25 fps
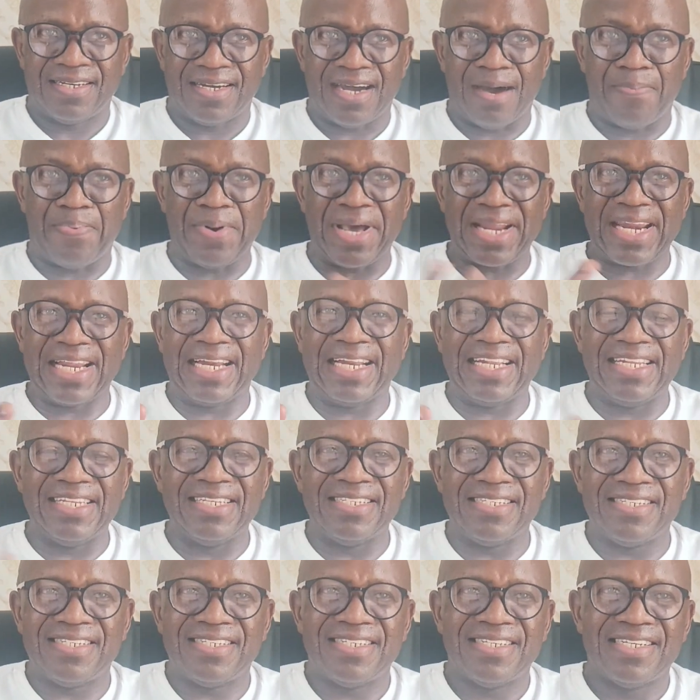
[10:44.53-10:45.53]

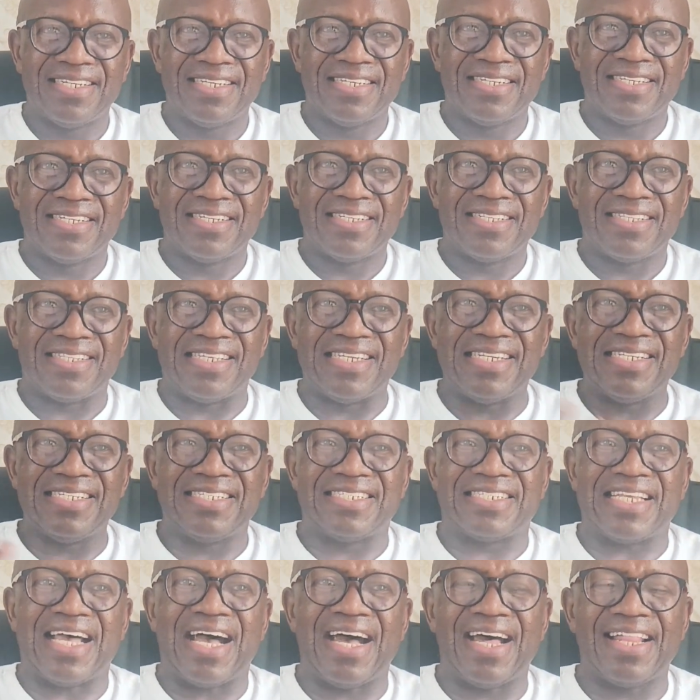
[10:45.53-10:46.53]
Apparently,
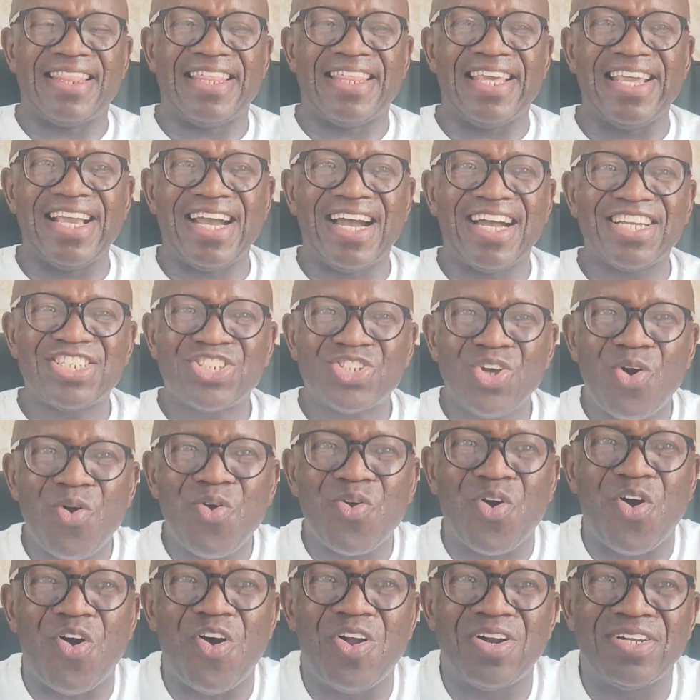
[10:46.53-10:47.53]
these are their
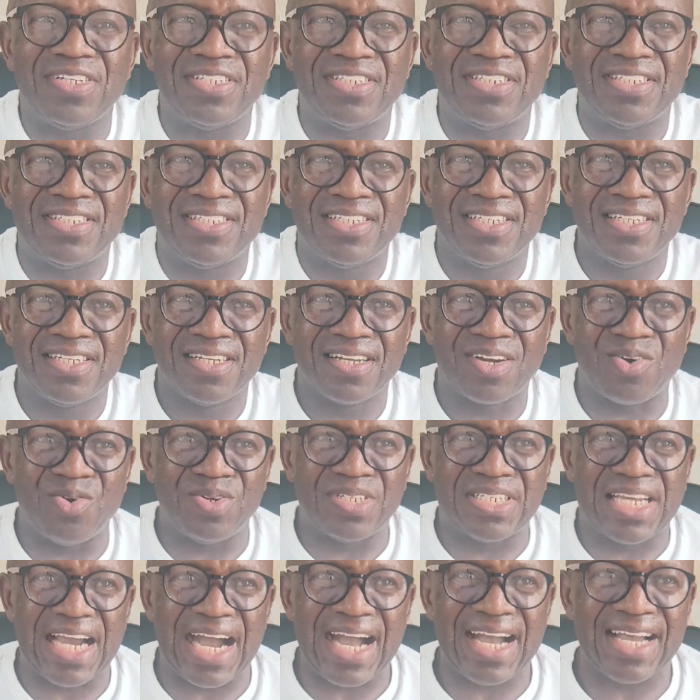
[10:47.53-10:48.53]
so-called
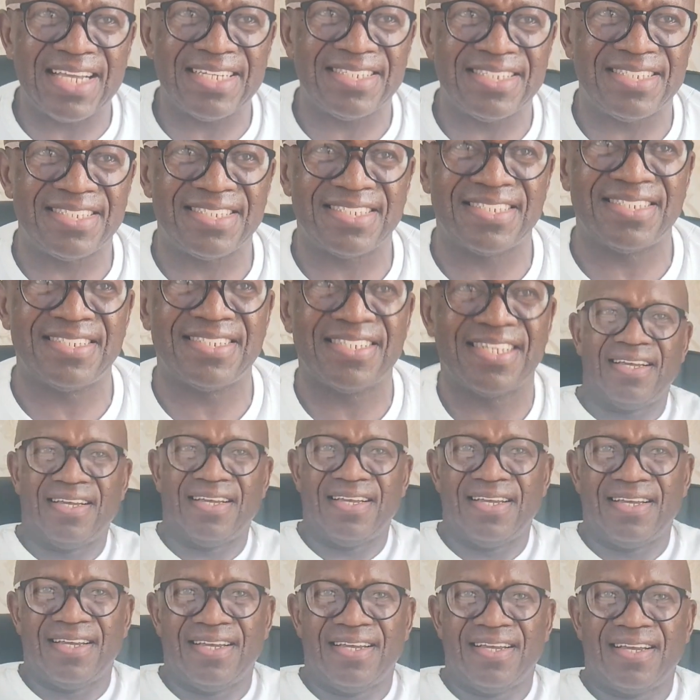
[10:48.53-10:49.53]
good guys.
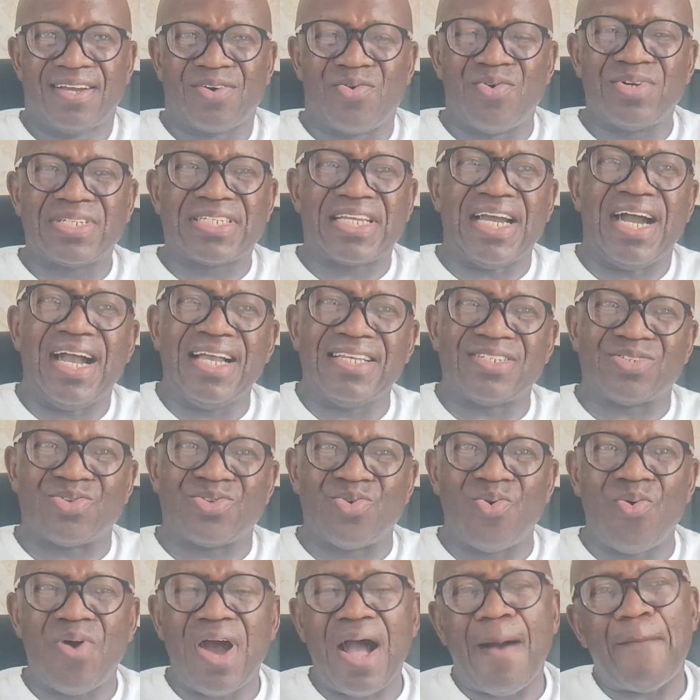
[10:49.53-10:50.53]
Good guys
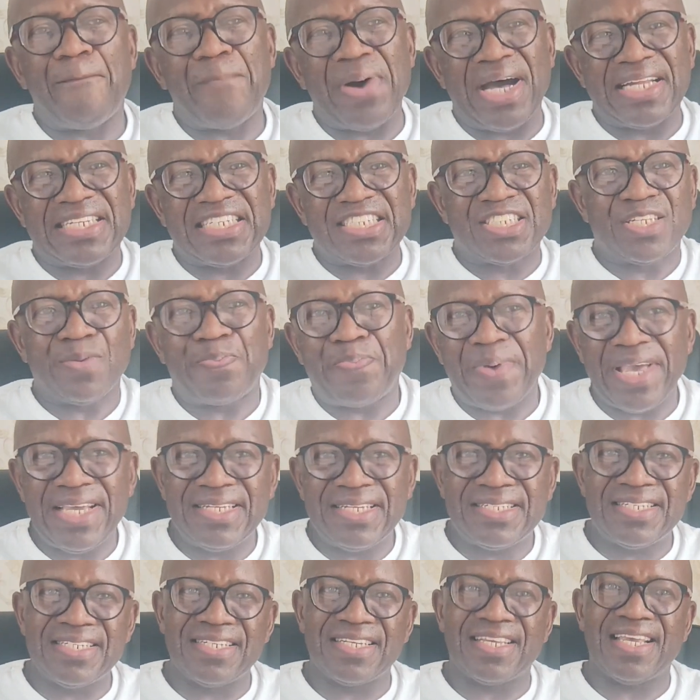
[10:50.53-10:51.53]
who are
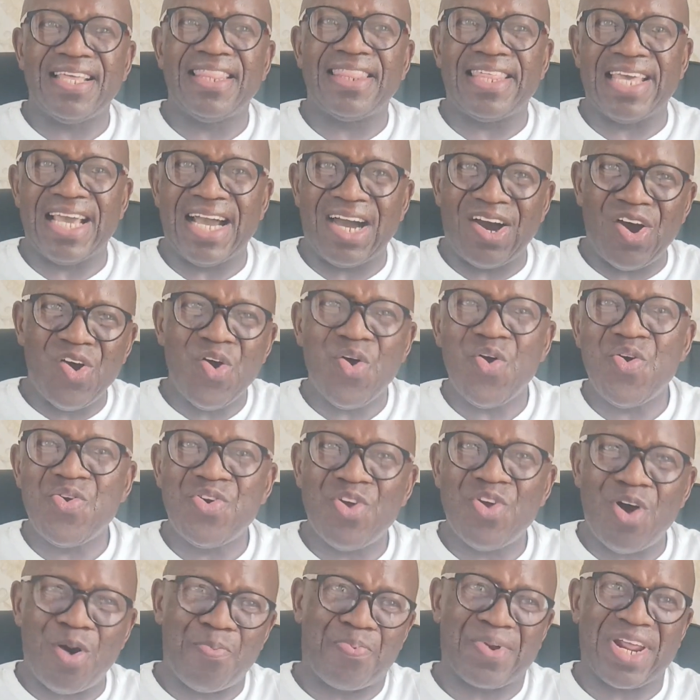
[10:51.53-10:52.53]
participating in their
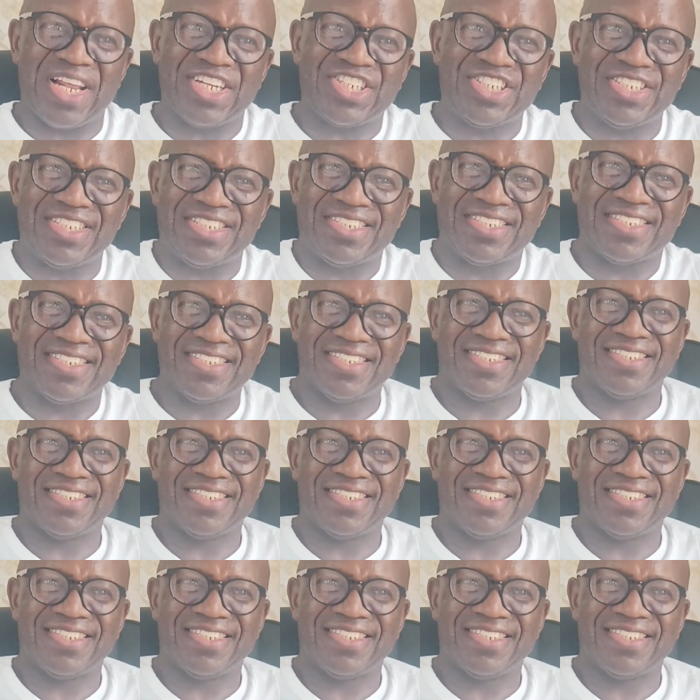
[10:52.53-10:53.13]
own oppression.